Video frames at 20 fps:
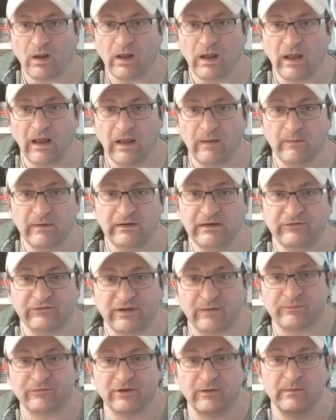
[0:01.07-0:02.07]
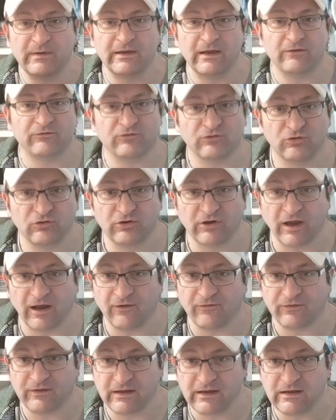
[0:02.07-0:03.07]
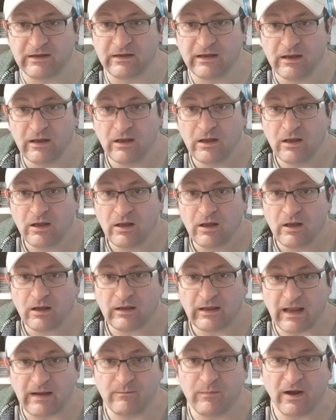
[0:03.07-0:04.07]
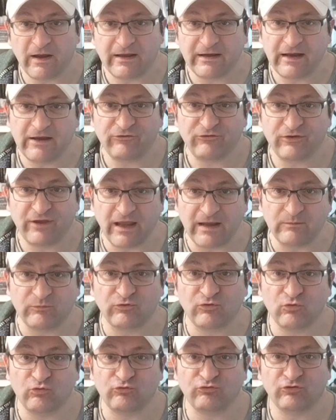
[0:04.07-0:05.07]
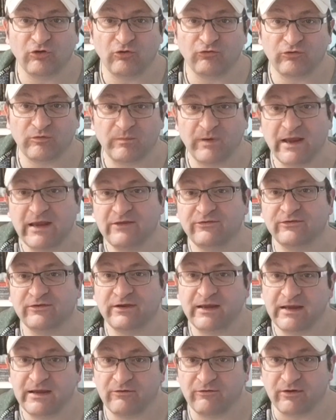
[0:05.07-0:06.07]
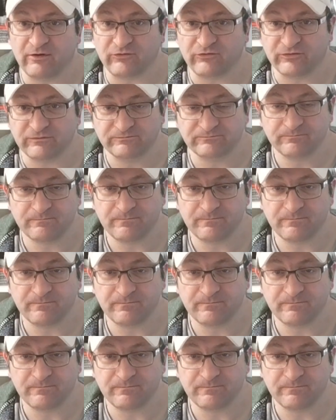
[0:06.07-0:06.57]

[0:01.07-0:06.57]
In this episode, we're going to look at the game by Ganesha Games called Songs of Blades and Heroes.